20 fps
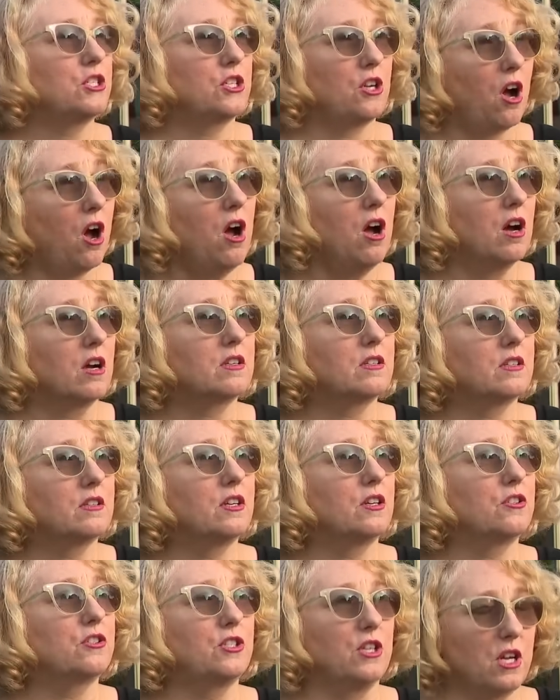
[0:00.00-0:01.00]
shocked.
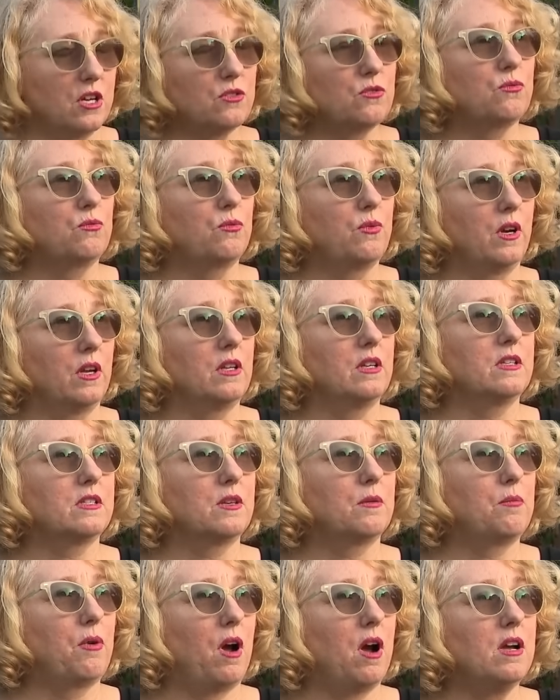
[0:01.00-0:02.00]
They're just really
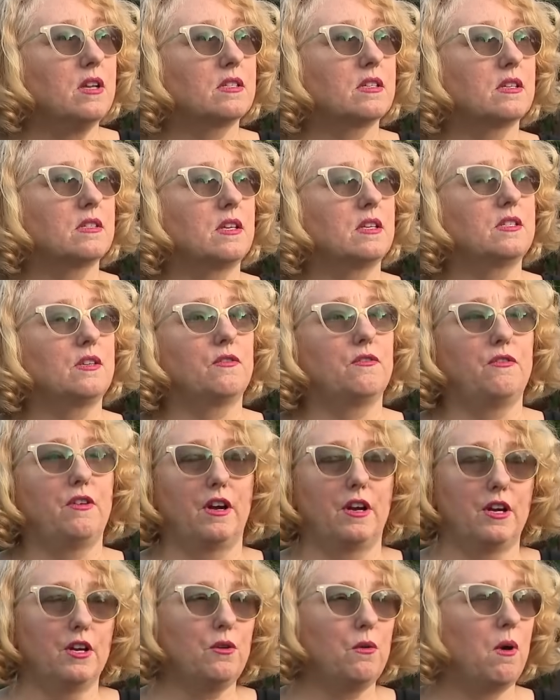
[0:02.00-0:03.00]
surprised because it's a
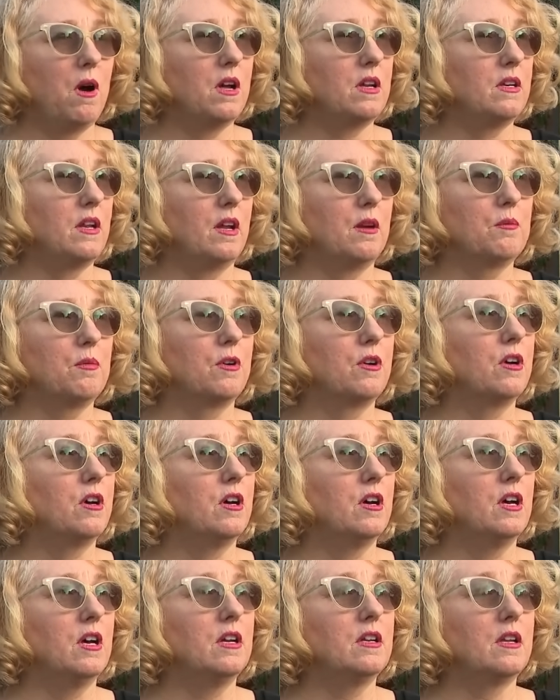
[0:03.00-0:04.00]
very quiet
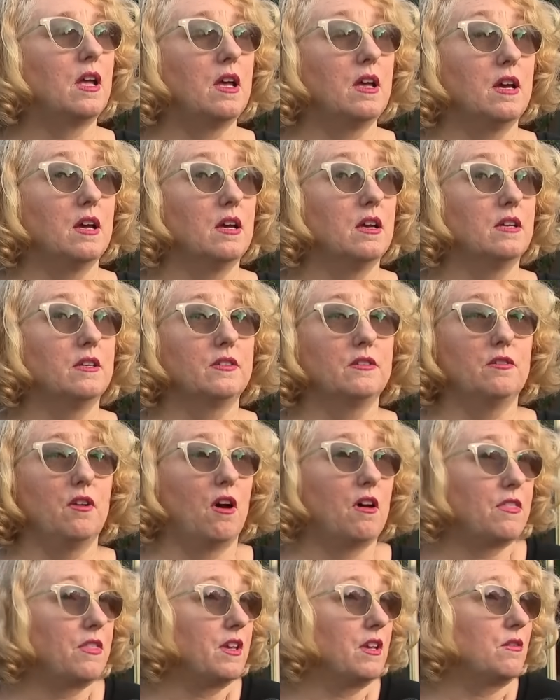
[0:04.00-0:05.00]
neighborhood and
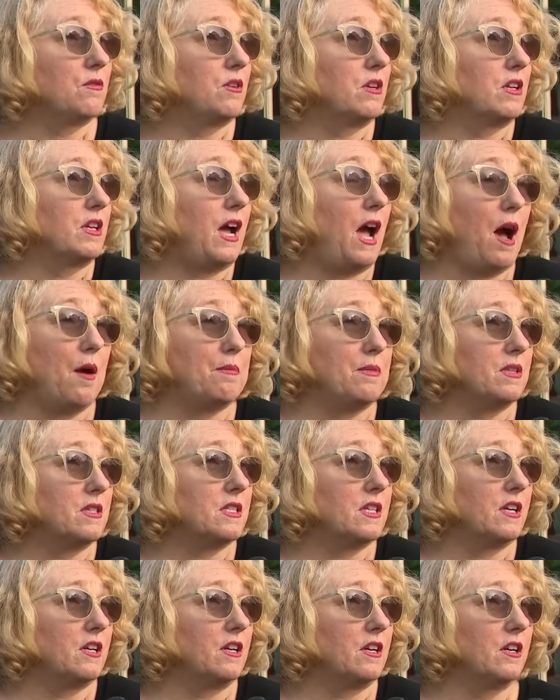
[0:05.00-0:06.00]
nothing really
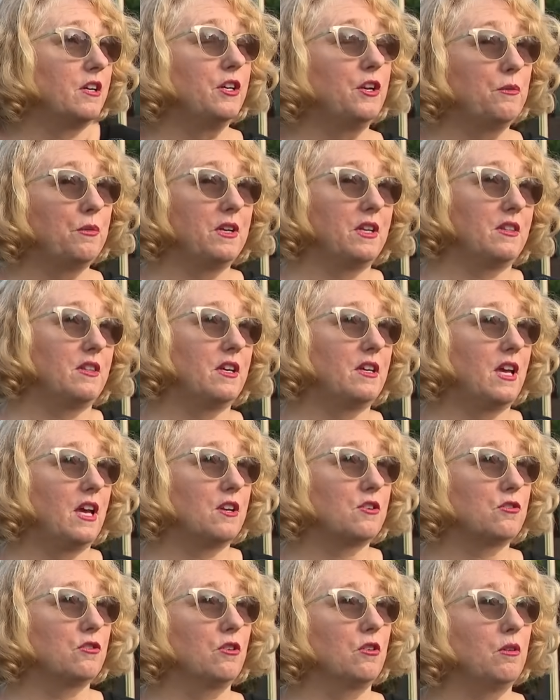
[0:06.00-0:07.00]
happens here. You know, we get the
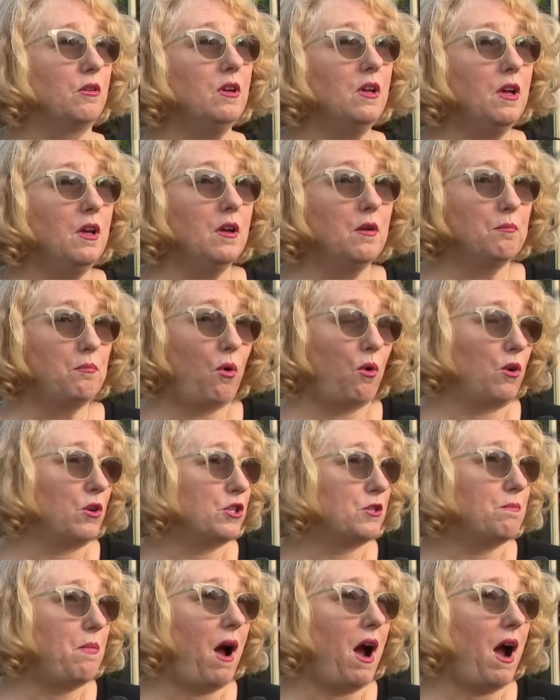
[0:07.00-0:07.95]
occasional porch